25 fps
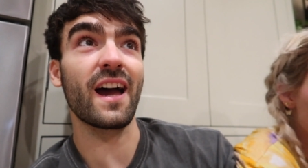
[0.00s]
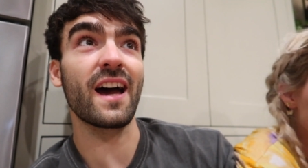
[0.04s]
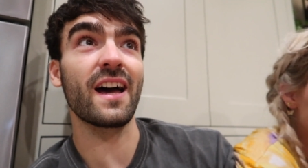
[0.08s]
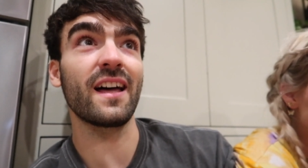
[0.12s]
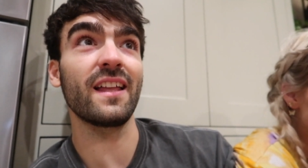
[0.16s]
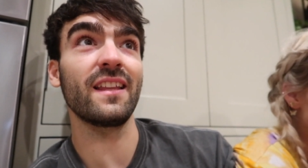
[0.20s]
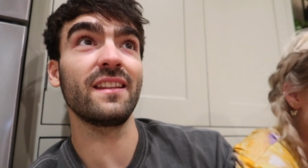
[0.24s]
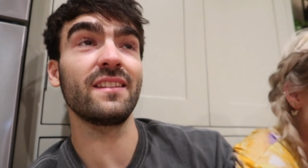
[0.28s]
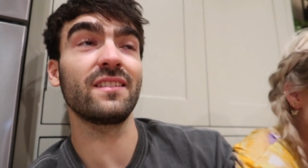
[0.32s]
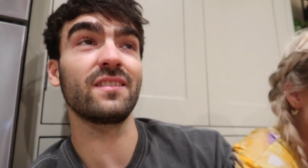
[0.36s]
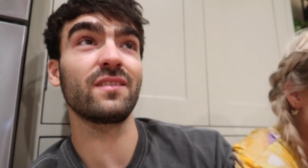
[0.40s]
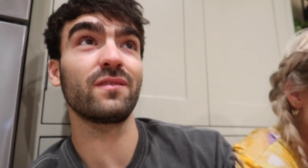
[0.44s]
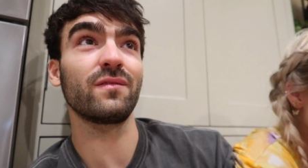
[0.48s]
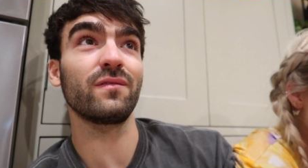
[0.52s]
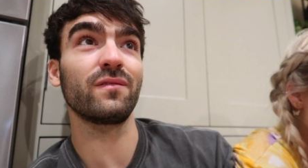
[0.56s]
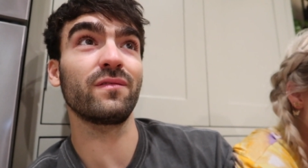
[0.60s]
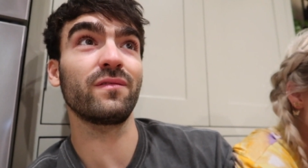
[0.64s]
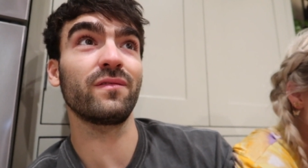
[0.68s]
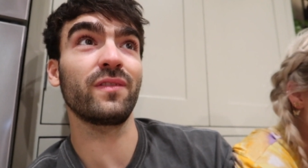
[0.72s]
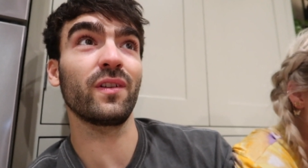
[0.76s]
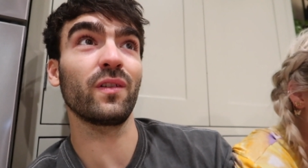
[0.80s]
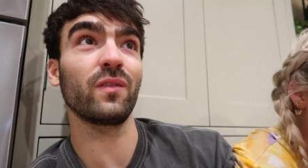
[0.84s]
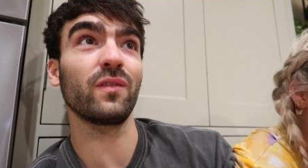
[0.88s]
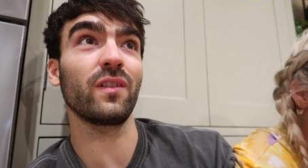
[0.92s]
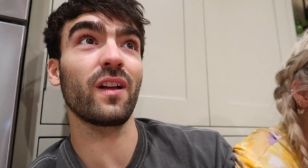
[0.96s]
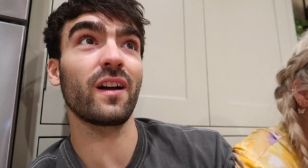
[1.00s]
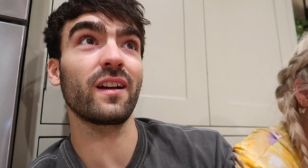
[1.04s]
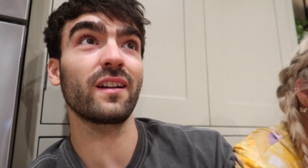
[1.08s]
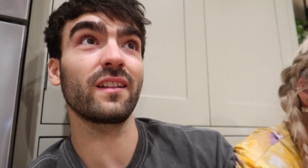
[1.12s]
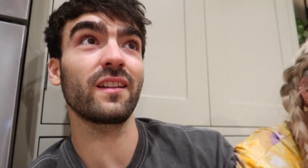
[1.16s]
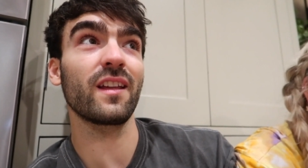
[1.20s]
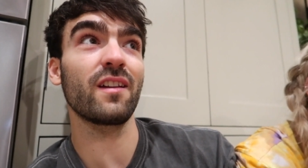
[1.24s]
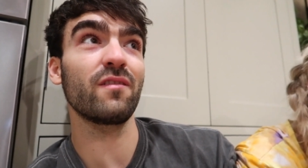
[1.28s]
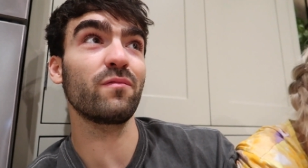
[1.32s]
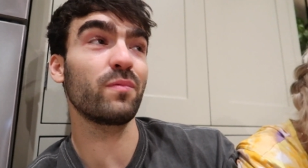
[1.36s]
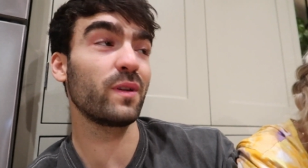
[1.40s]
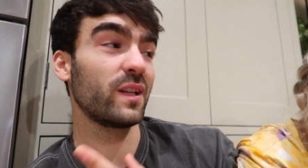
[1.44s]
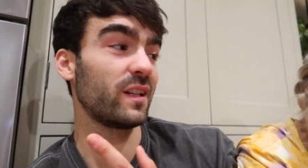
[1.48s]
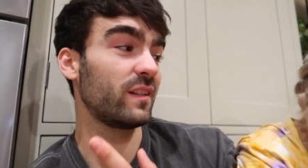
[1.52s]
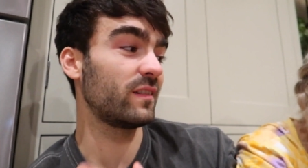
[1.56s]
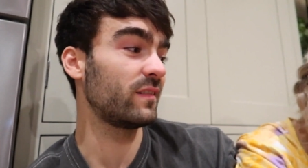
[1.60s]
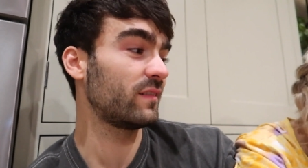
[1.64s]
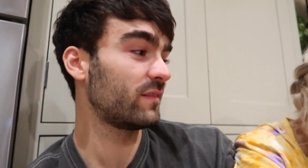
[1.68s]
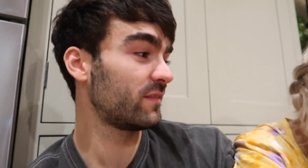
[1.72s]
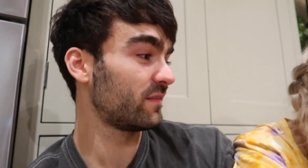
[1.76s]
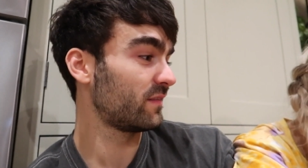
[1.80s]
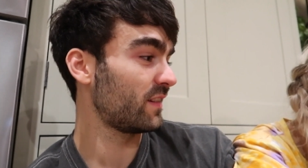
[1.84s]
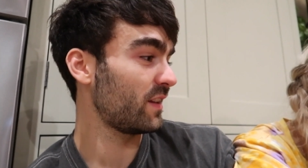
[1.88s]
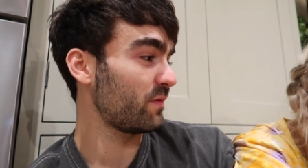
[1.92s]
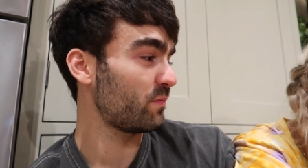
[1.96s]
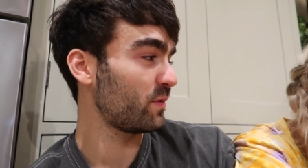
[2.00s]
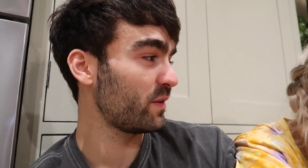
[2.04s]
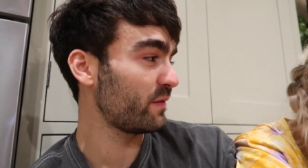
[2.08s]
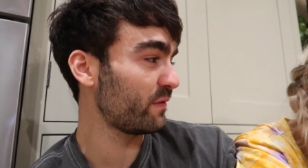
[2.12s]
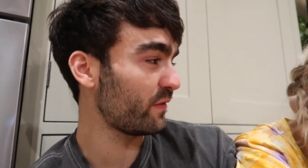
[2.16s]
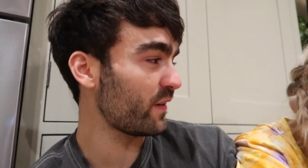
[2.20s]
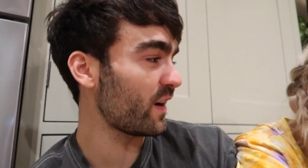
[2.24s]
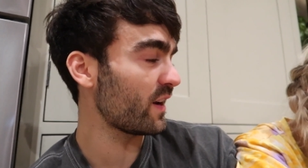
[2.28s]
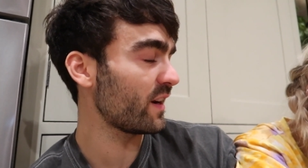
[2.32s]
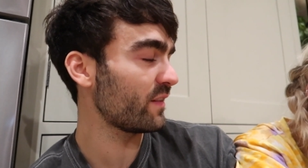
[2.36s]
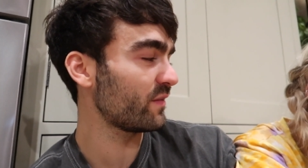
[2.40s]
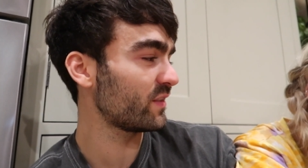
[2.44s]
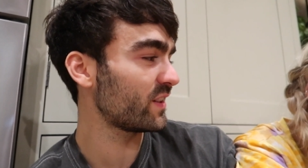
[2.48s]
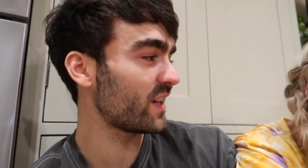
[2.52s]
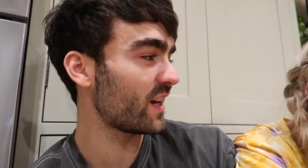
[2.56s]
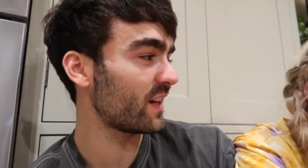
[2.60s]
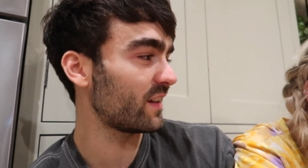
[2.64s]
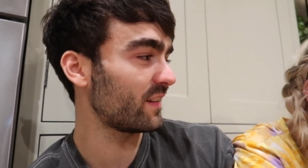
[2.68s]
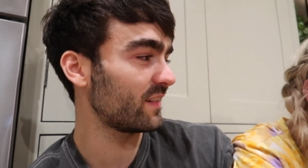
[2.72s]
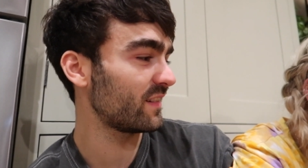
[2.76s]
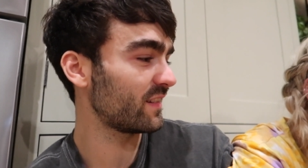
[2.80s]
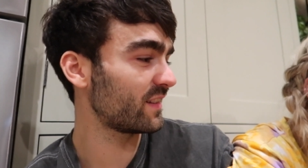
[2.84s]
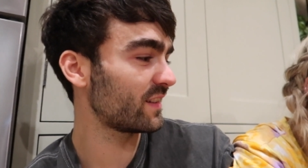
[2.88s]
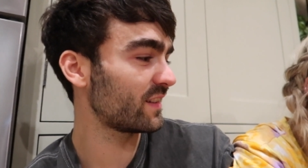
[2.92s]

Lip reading: and feel like they've been fun, haven't they?